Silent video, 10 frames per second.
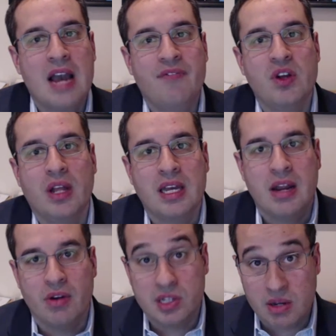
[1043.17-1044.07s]
I feel like
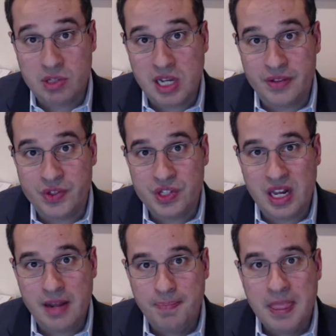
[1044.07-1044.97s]
in areas outside the
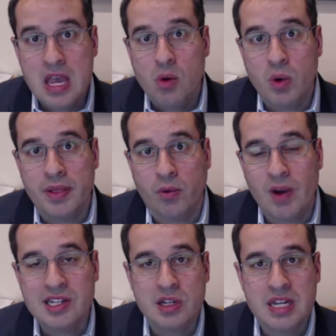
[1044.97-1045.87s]
city, when the
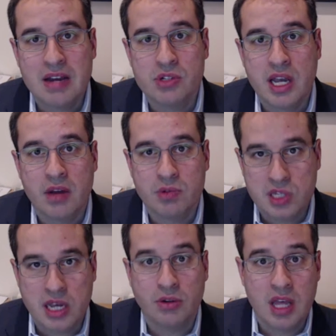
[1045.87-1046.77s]
rest of downtown
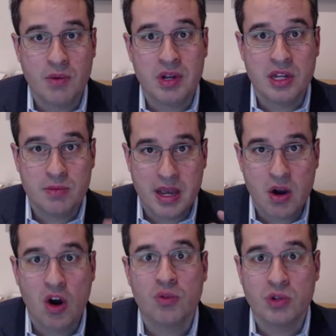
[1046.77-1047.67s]
was saying, okay, we need to make
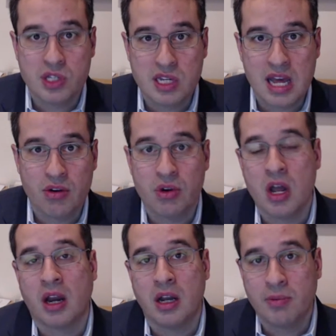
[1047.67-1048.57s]
hardwood standard,
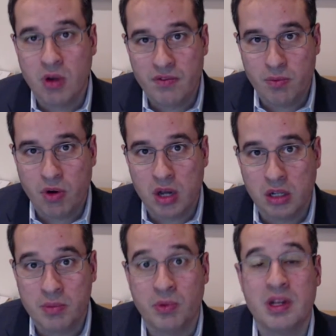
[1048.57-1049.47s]
not an upgrade from
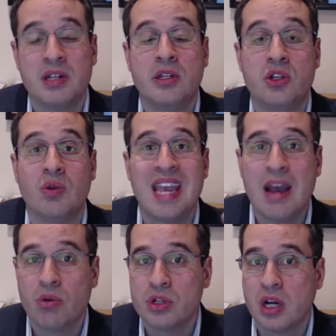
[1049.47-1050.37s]
broadloom, and we need to do
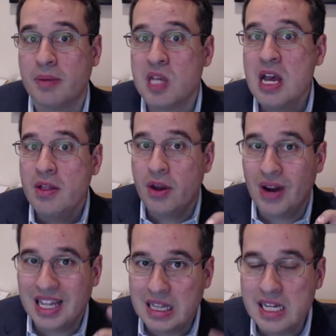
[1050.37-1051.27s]
countertops that
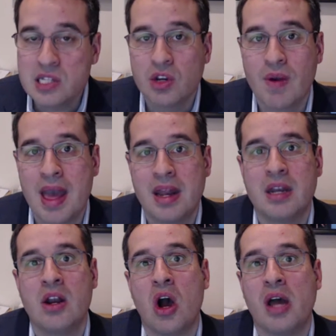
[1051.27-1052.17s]
are at least
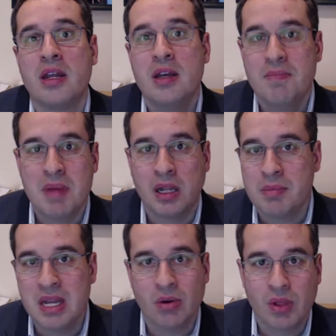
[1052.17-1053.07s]
granite, not
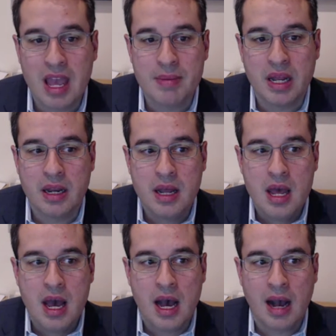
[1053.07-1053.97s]
melamine or laminate.
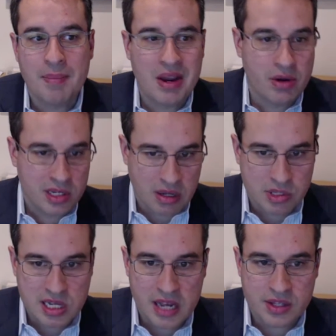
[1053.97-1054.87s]
Areas
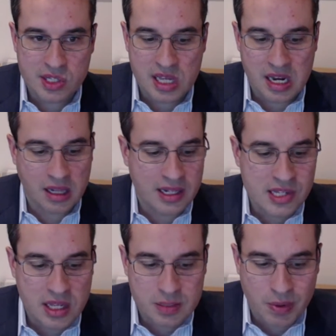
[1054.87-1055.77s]
outside the city,
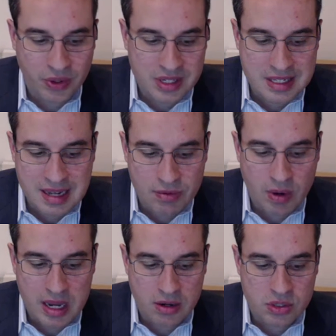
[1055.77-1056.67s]
let's say this building's 7
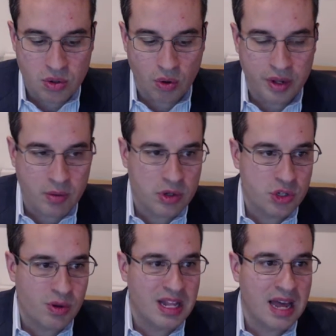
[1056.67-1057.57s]
or 8 years old, they
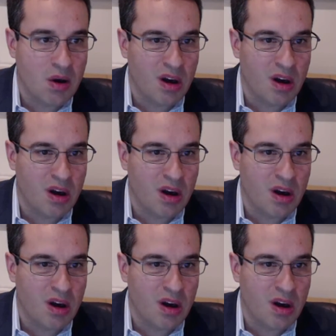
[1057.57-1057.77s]
weren't doing that